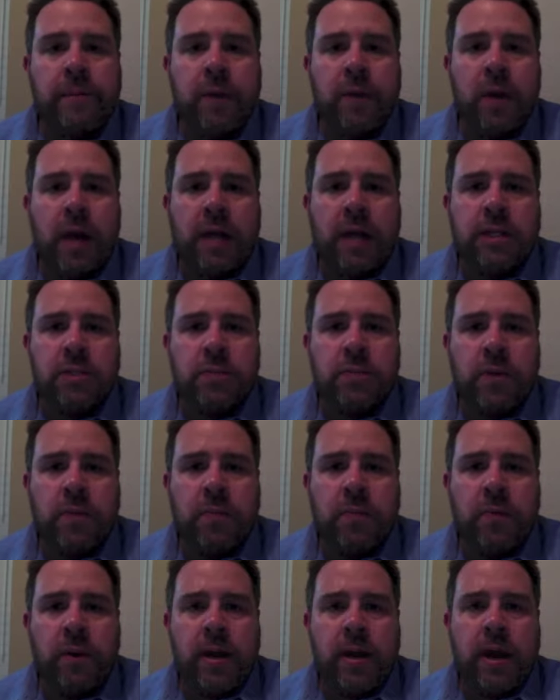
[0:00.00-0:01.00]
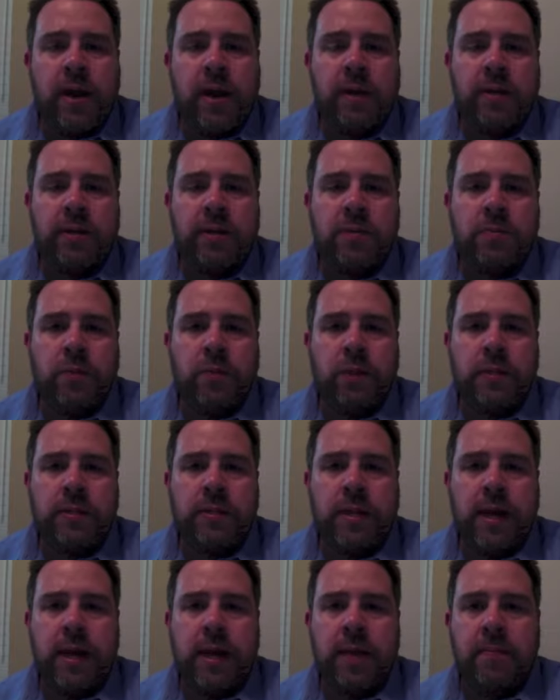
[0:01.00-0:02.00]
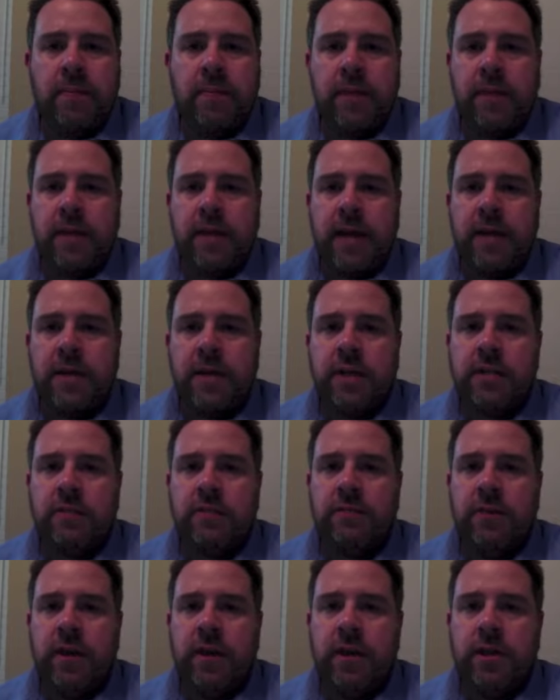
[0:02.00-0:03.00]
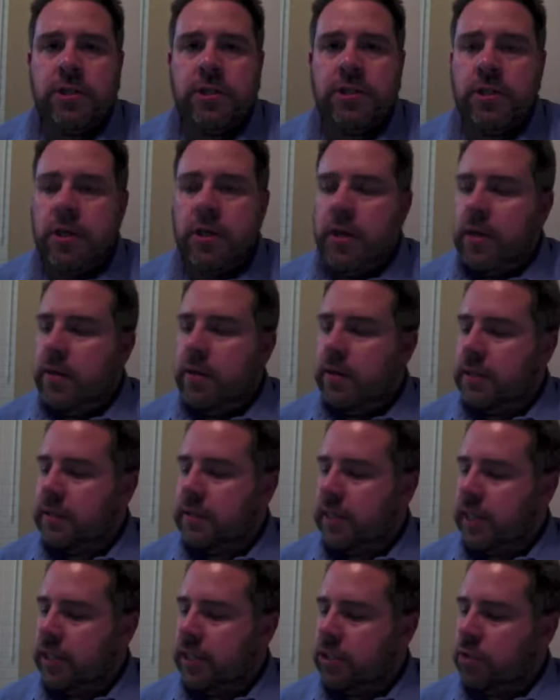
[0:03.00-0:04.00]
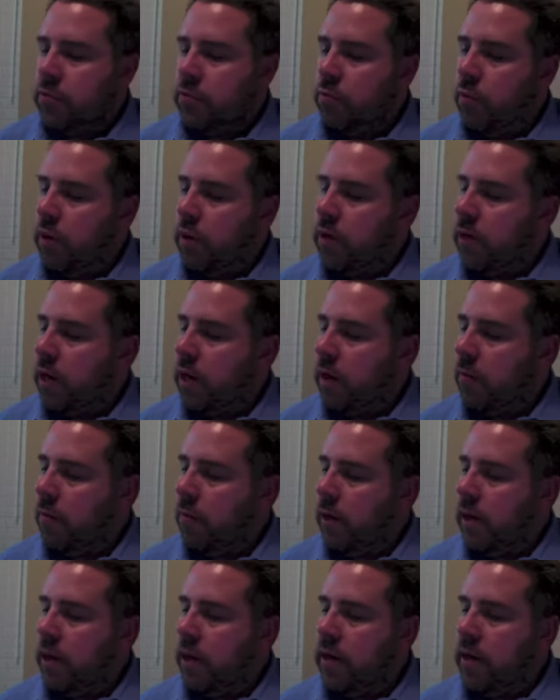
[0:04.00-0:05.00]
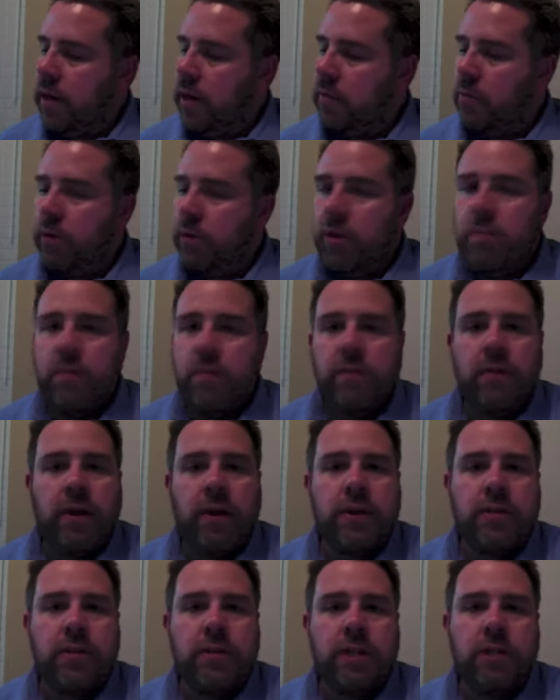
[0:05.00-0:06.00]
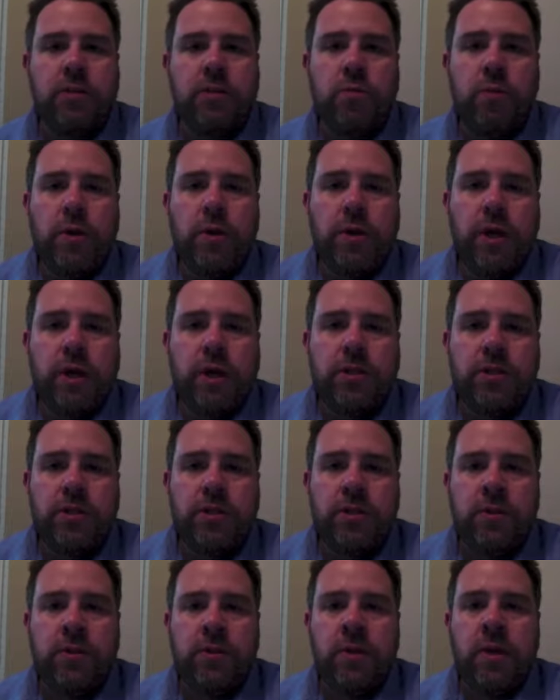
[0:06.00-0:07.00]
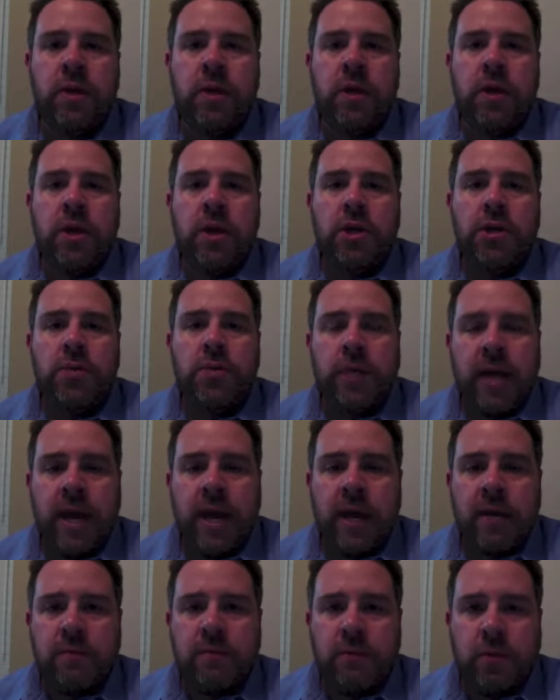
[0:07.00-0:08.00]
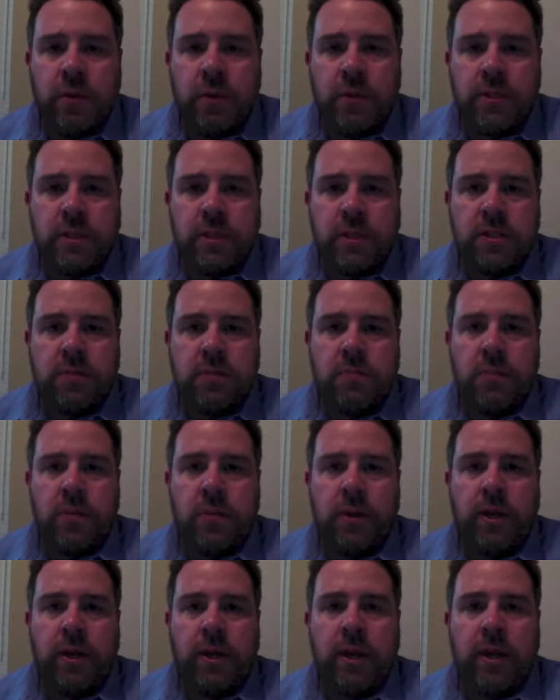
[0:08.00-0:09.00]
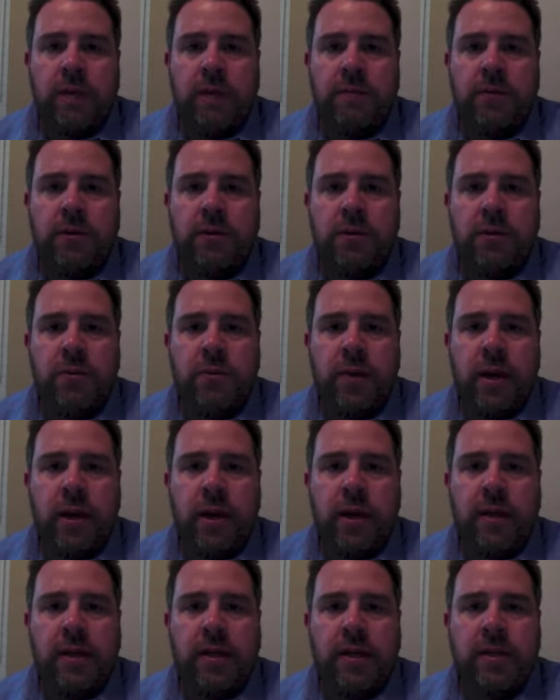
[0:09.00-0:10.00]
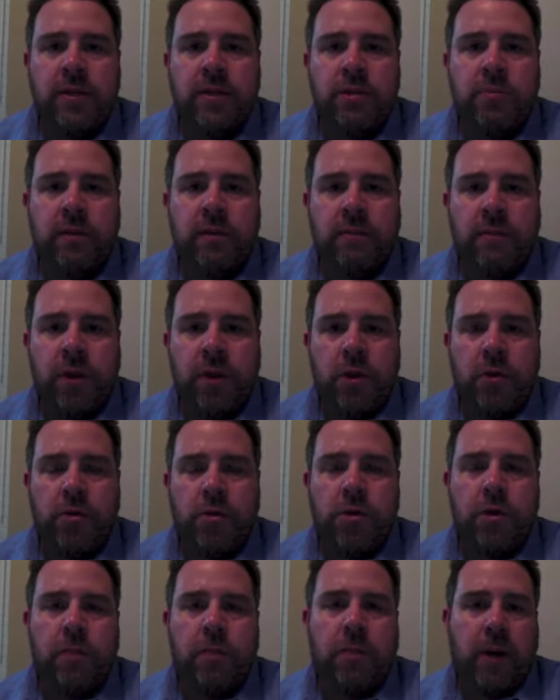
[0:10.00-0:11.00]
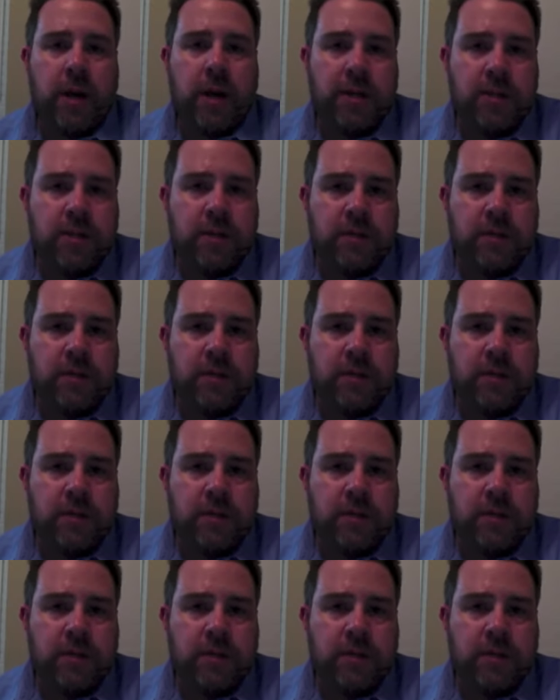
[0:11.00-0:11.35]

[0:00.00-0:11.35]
I just want to point out at this point in time that does finish the section 1.1, and we're going to move on to section 1.2. You can, of course, at this point, if you needed to review, you could pause the